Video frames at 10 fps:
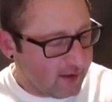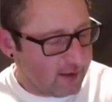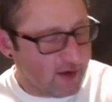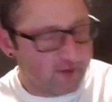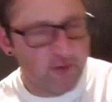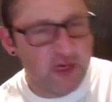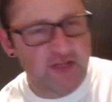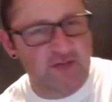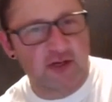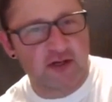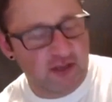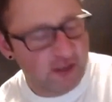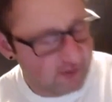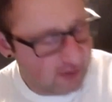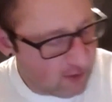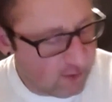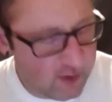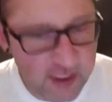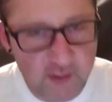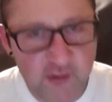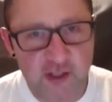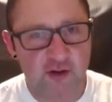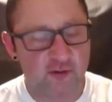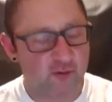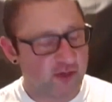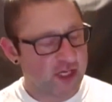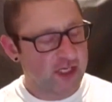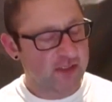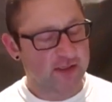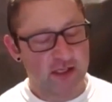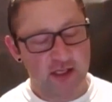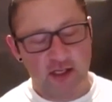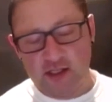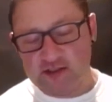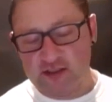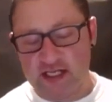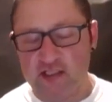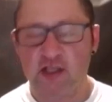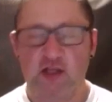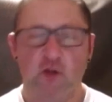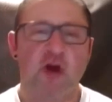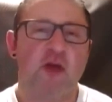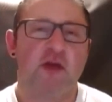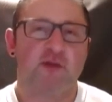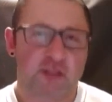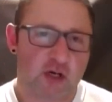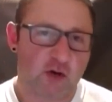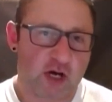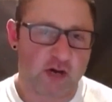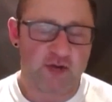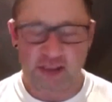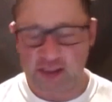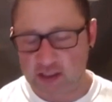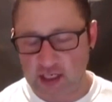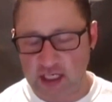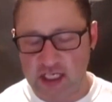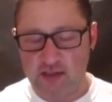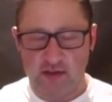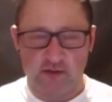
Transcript: You know, after Maze Runner, I don't, I don't want to be anywhere near a maze. So then I look at the equipment. So obviously they're going to need